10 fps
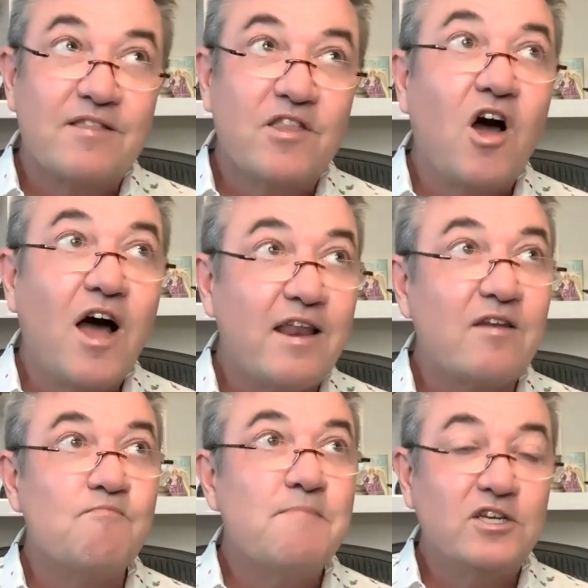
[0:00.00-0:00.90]

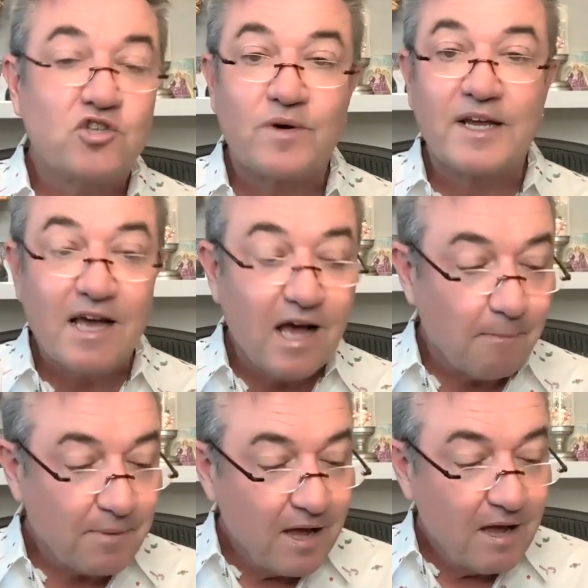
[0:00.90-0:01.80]
not measuring
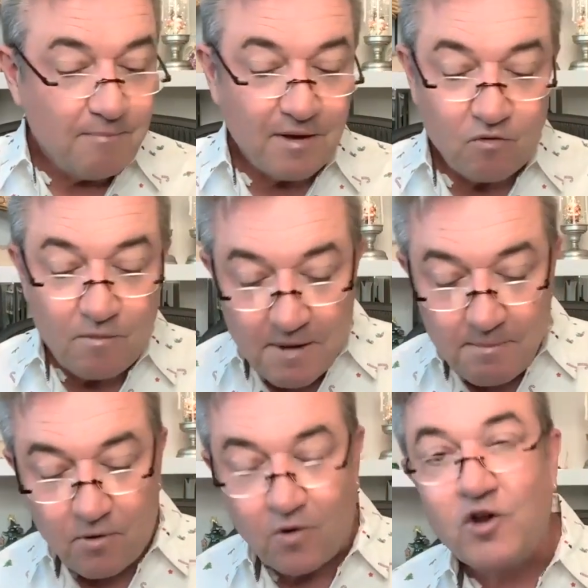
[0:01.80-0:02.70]
up. But
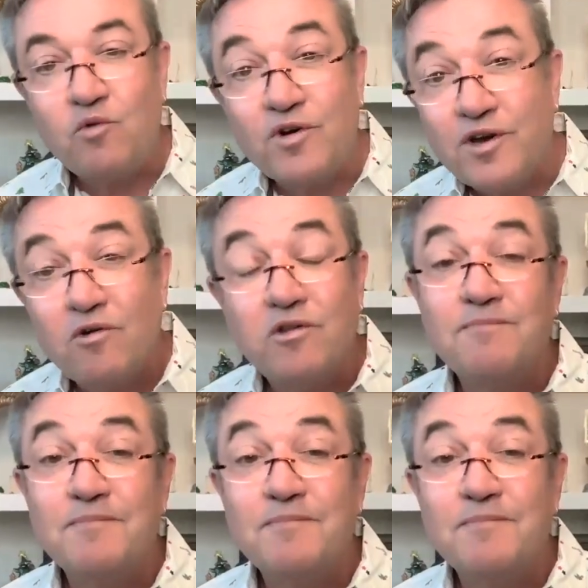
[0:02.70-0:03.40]
remember, you were told